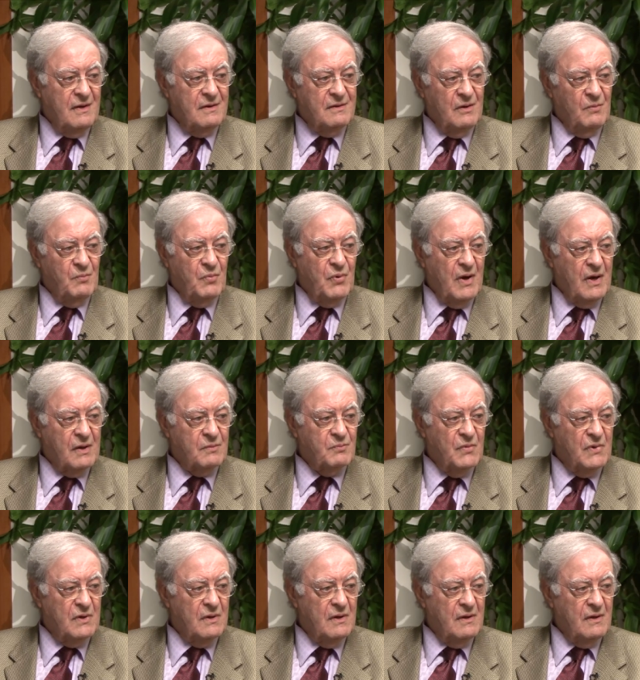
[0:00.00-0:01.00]

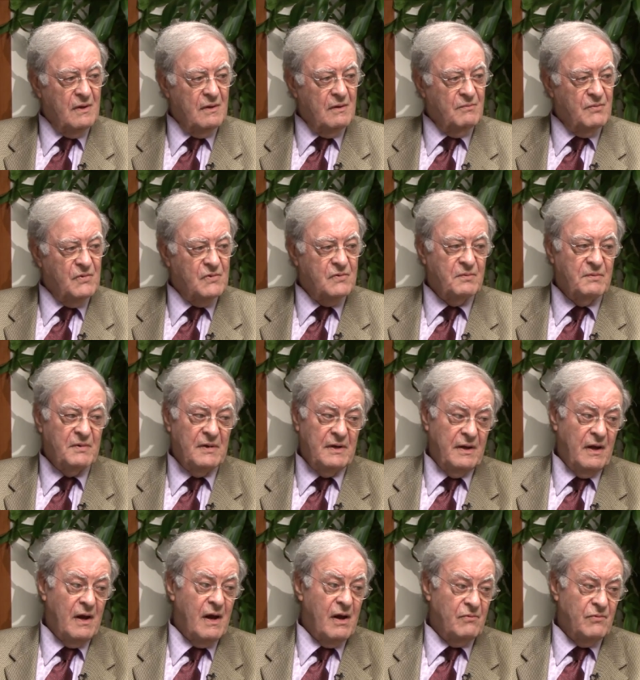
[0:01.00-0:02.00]
department, which
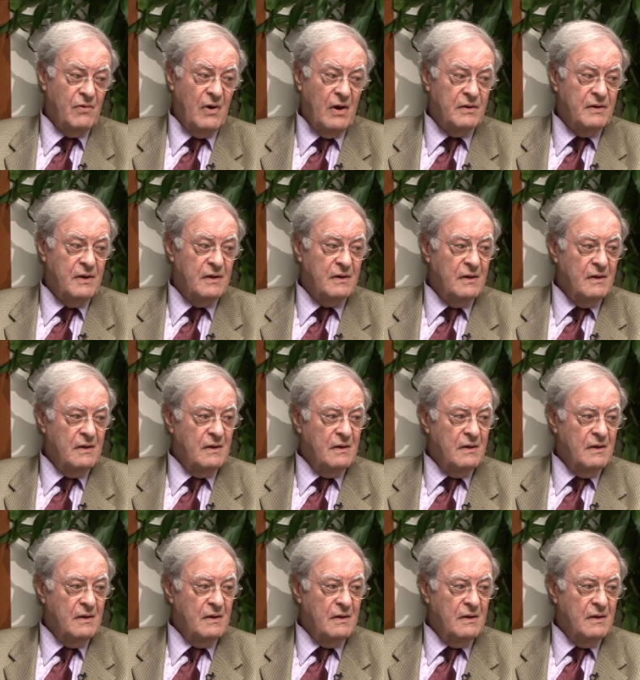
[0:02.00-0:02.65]
really ironic